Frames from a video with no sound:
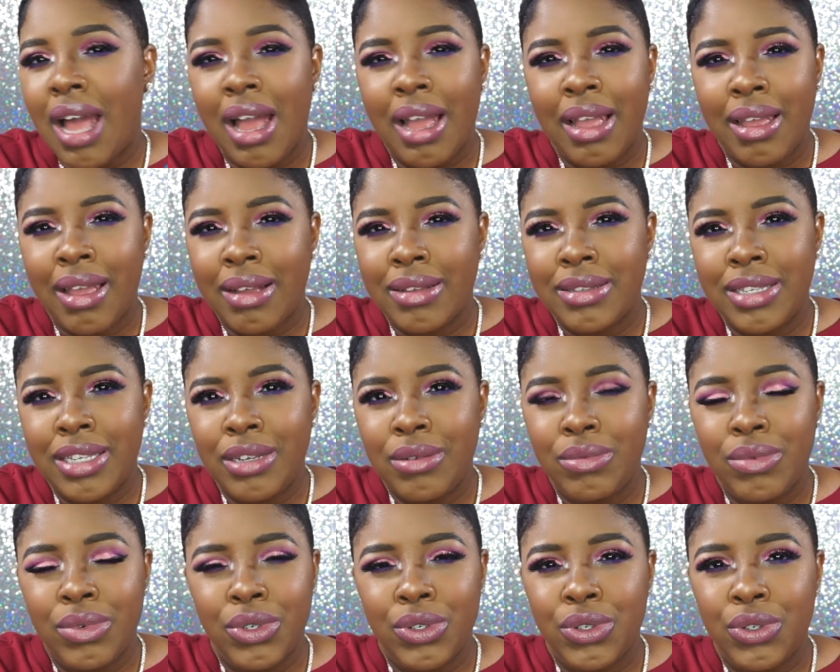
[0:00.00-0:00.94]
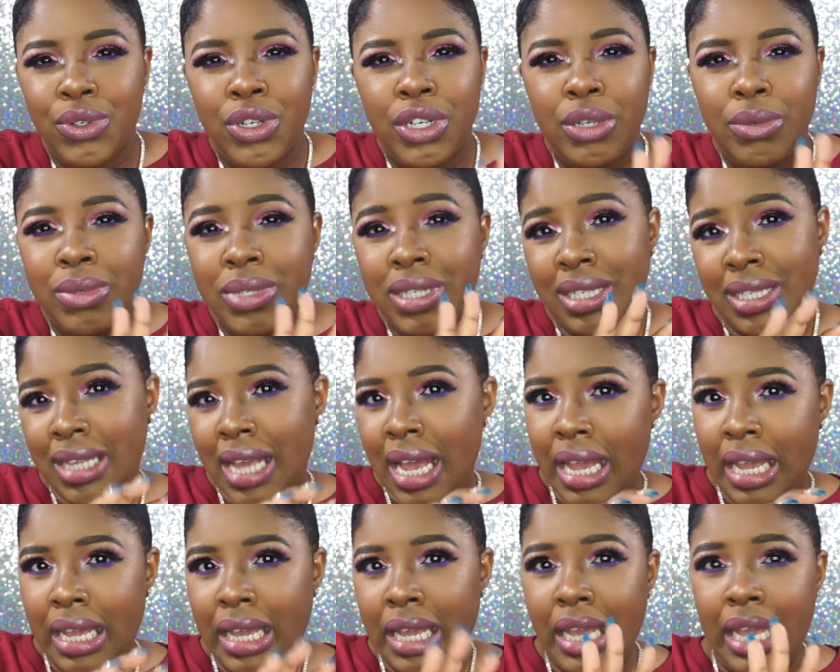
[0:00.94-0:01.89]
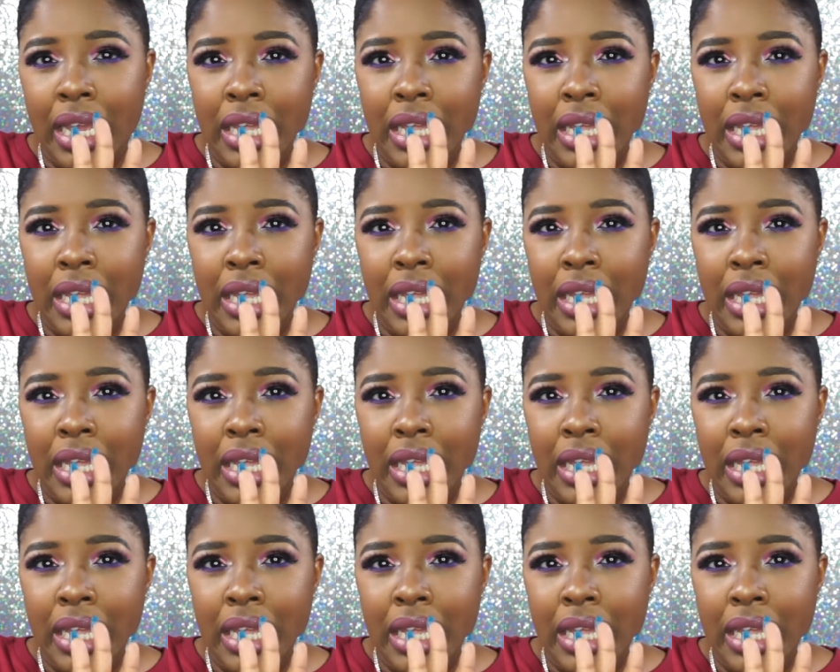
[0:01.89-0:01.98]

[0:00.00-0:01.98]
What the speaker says: I guess he was techie